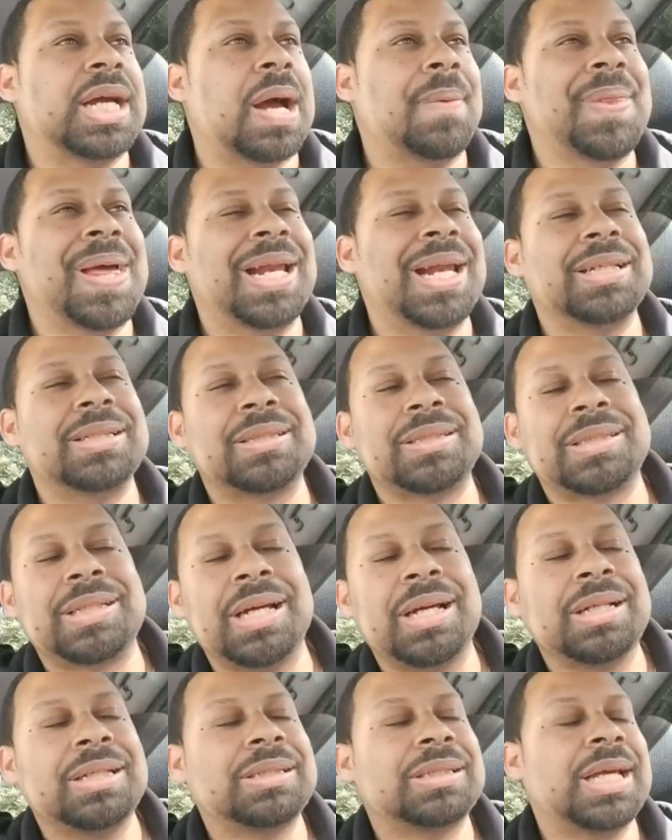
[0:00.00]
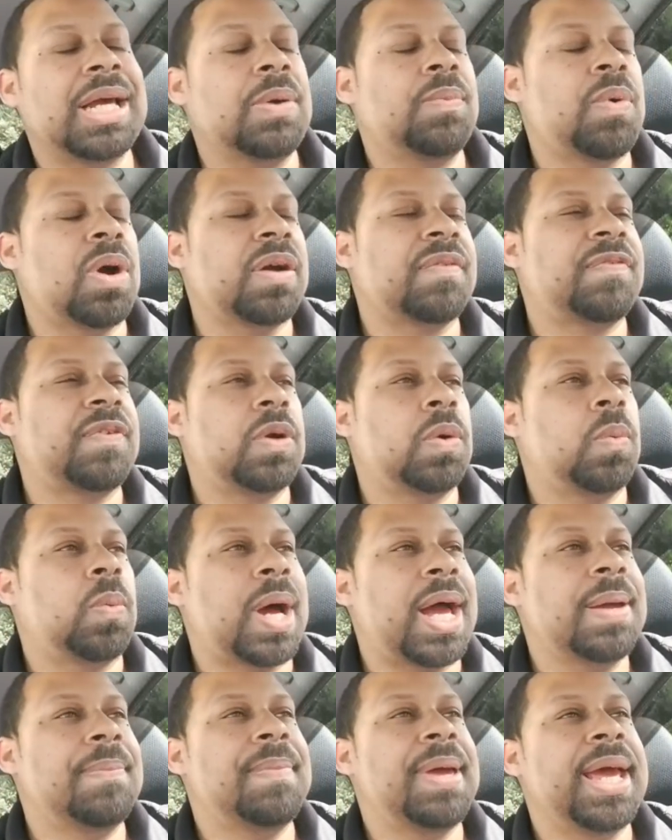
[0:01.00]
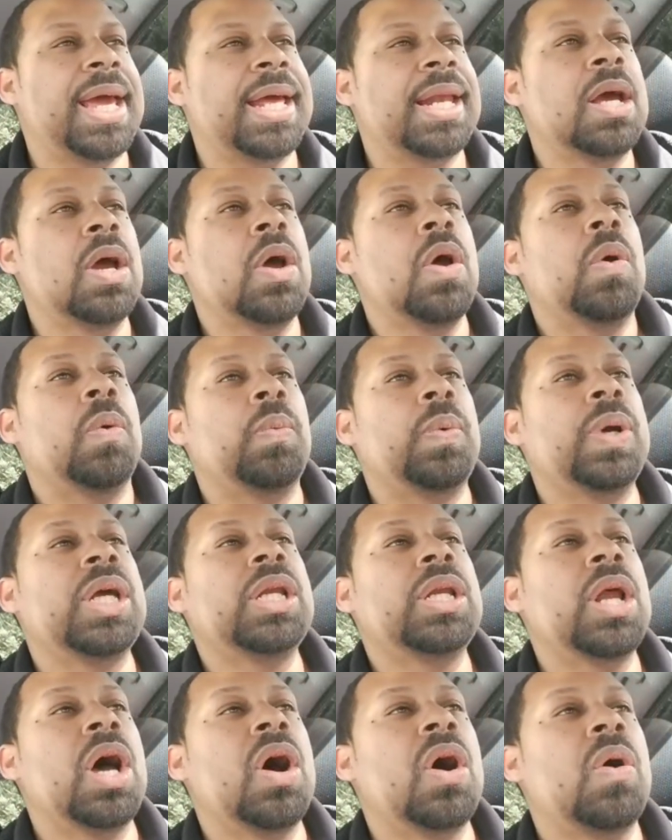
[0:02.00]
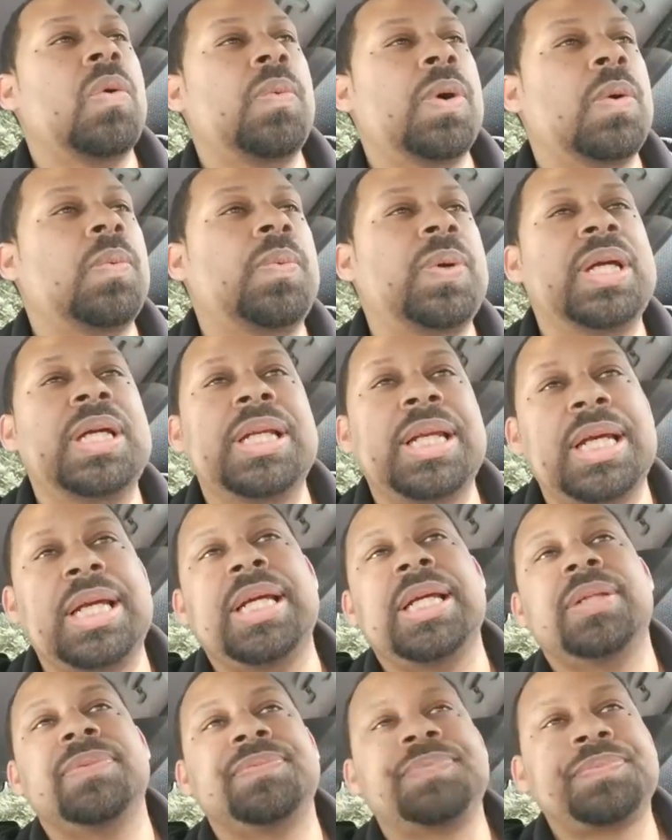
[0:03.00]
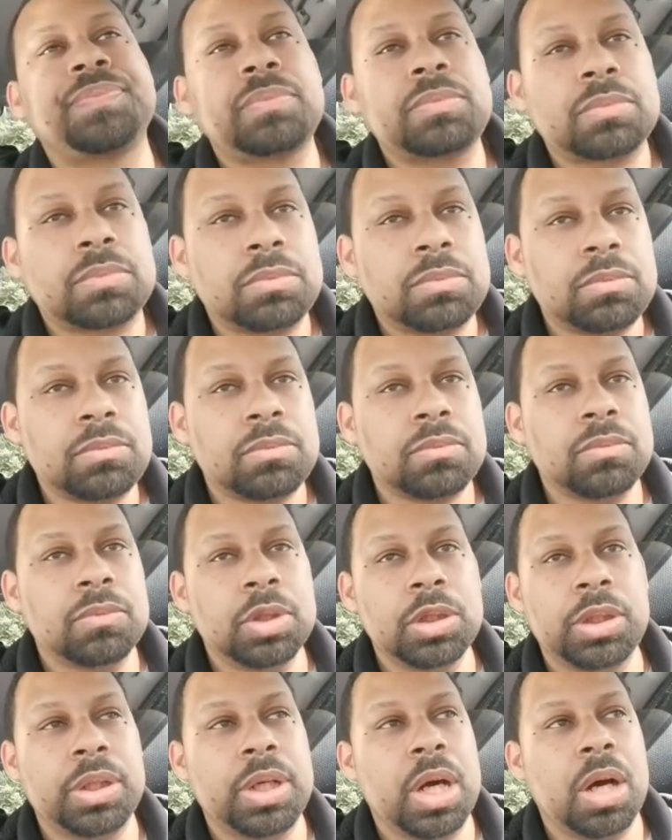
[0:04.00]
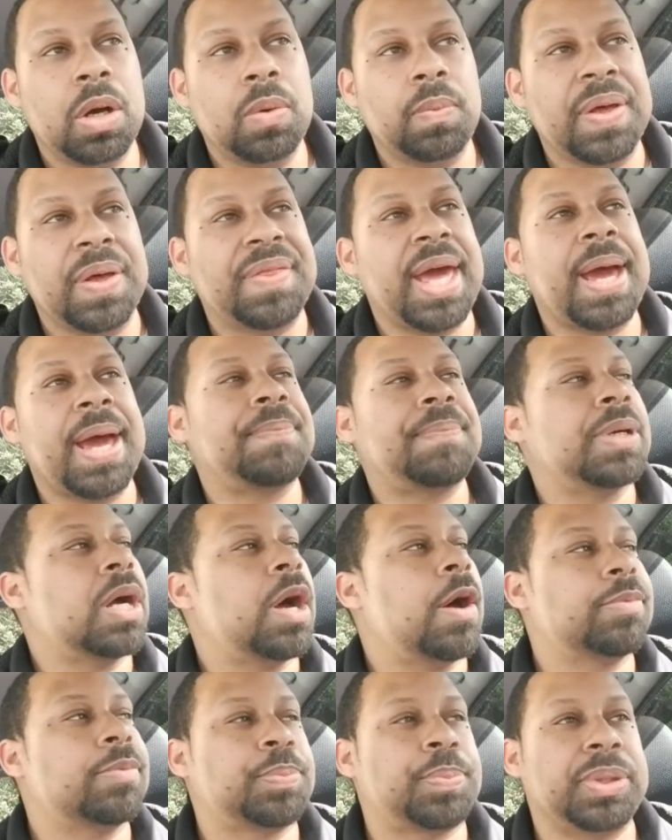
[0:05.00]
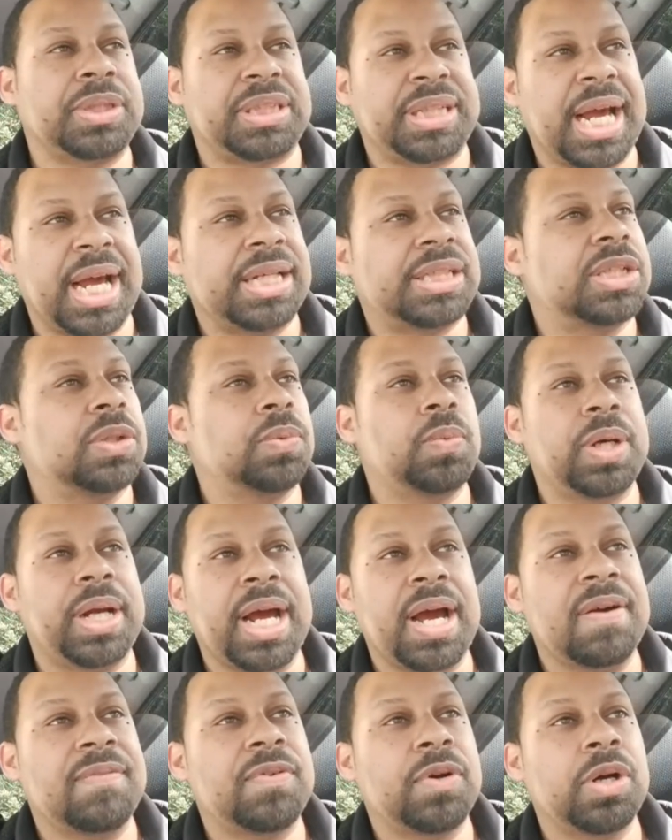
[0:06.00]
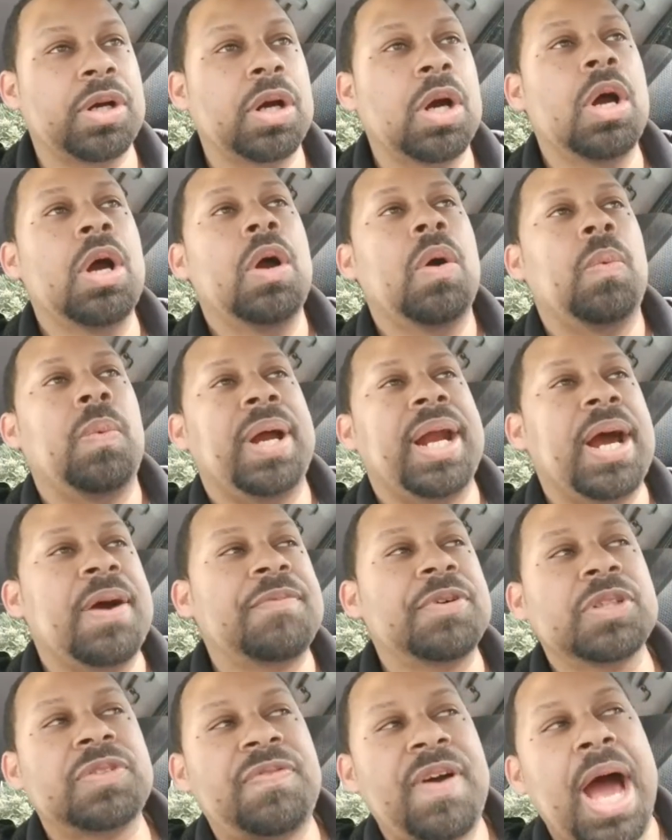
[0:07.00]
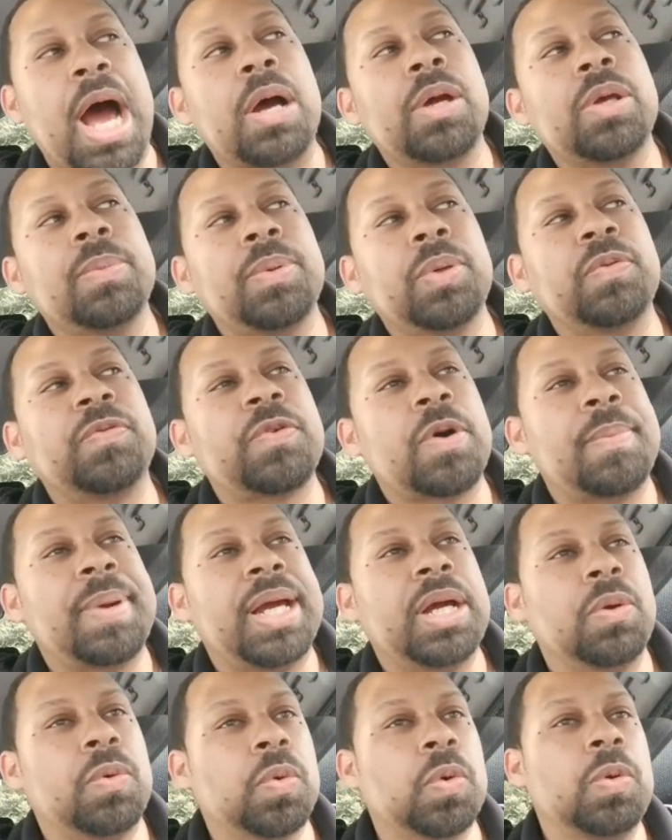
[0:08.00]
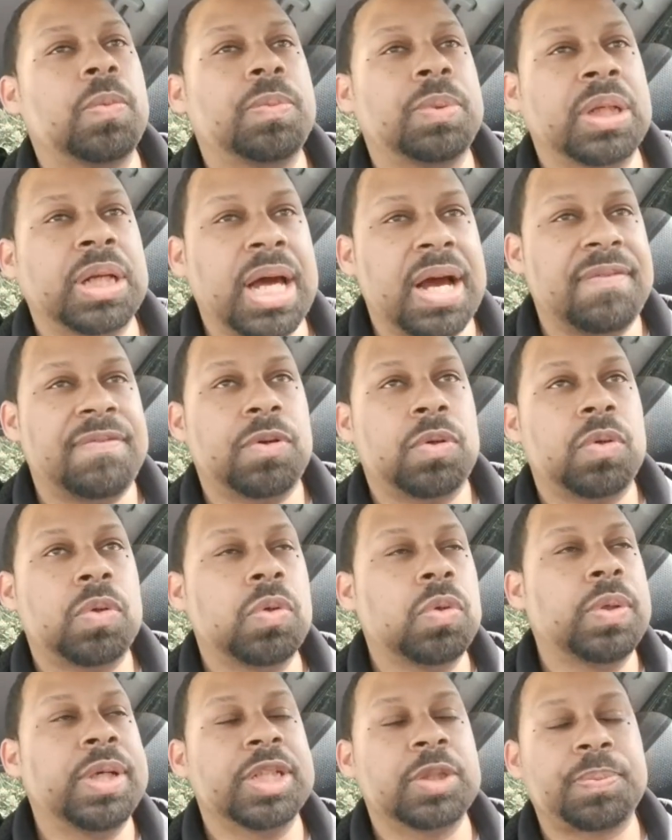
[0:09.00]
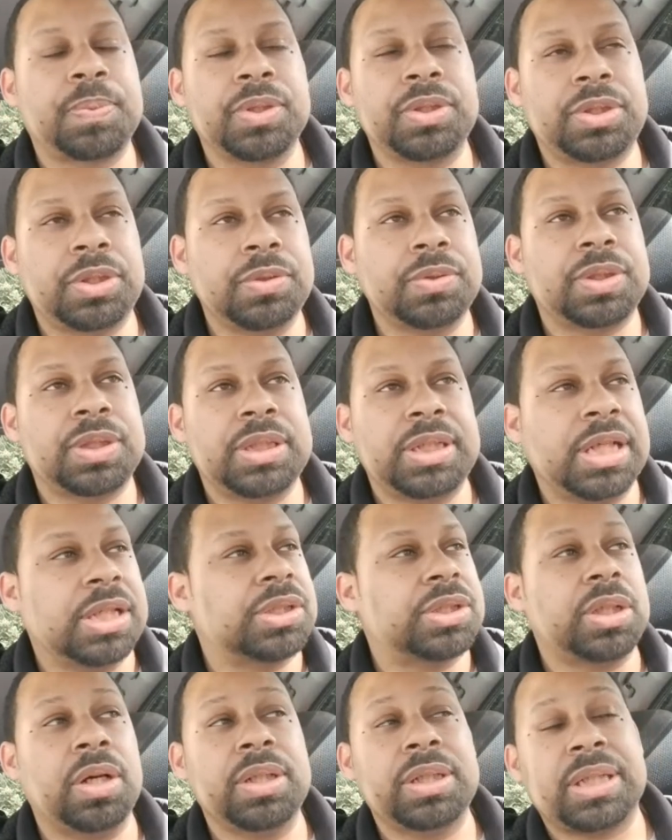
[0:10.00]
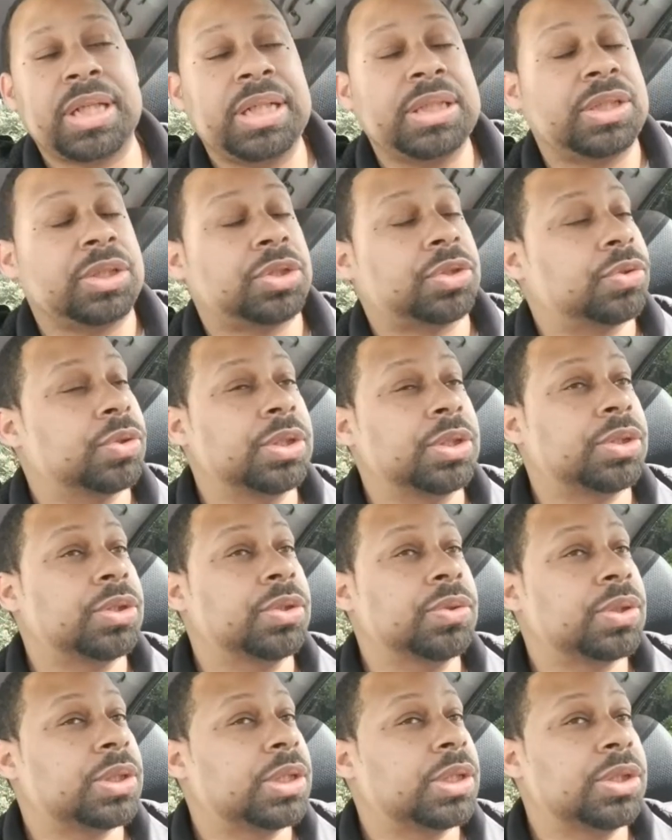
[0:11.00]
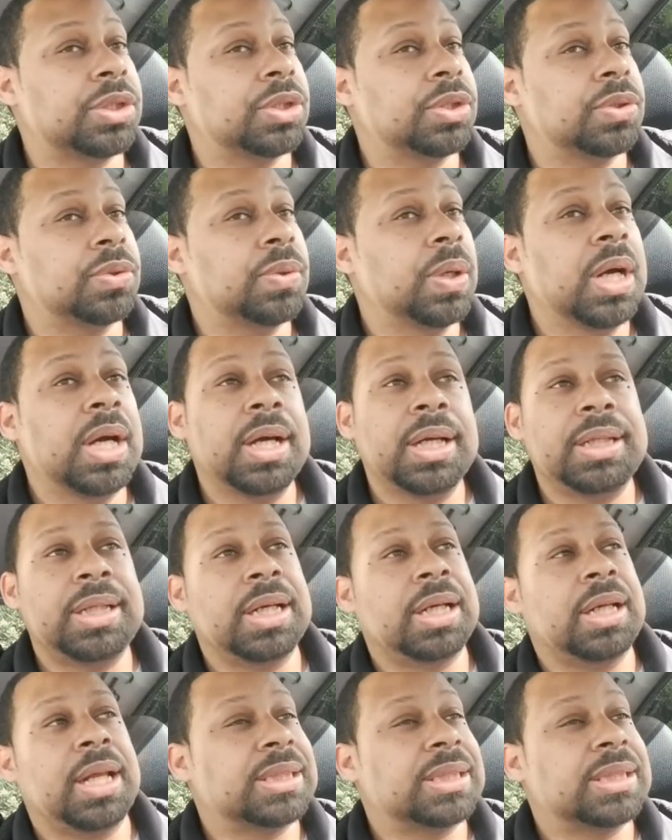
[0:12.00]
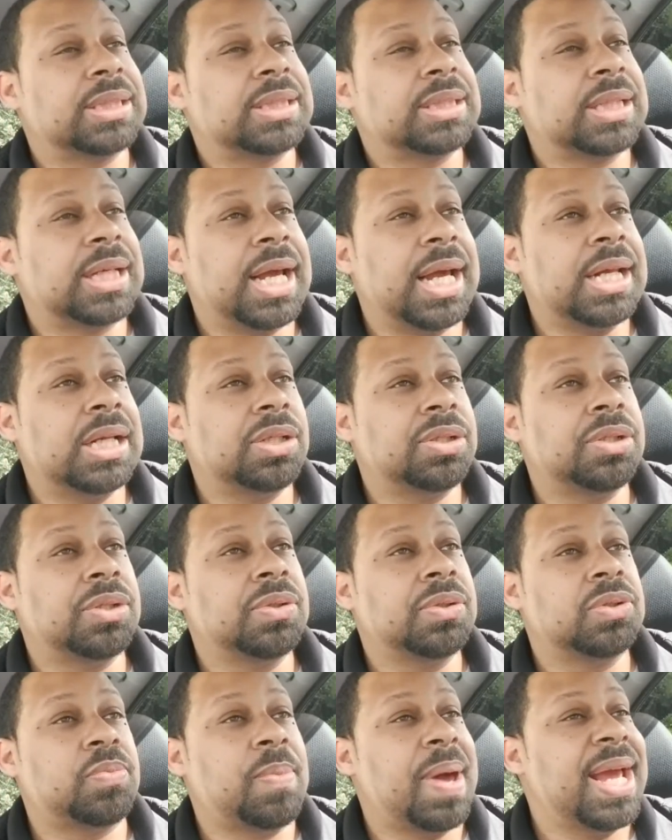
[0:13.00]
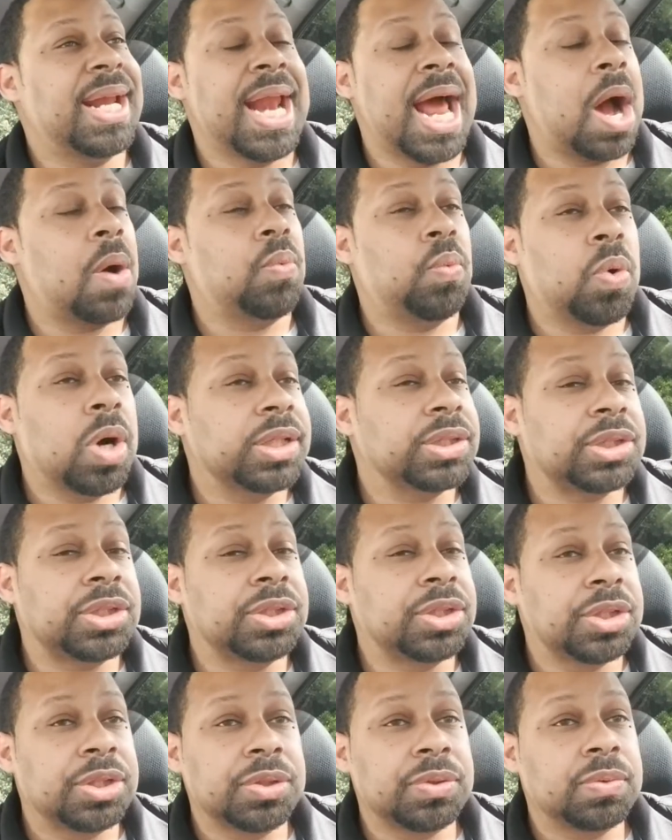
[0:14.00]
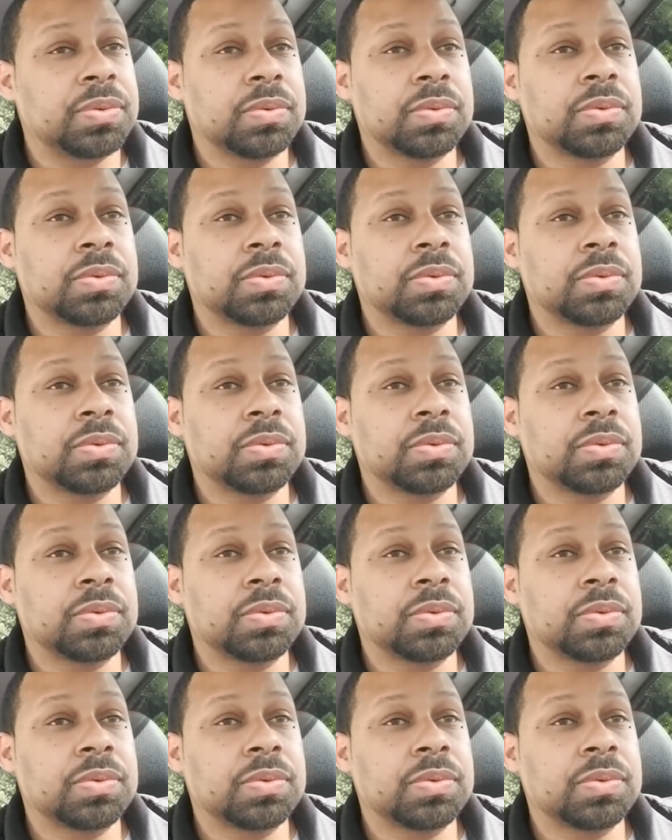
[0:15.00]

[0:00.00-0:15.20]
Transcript: I'm not necessarily saying working for the white man. We know what we need. Whether that becomes protection, whatever's valuable from a group level, who is producing. There's certain things that street dudes can do that a lot of educated dudes may not want to do,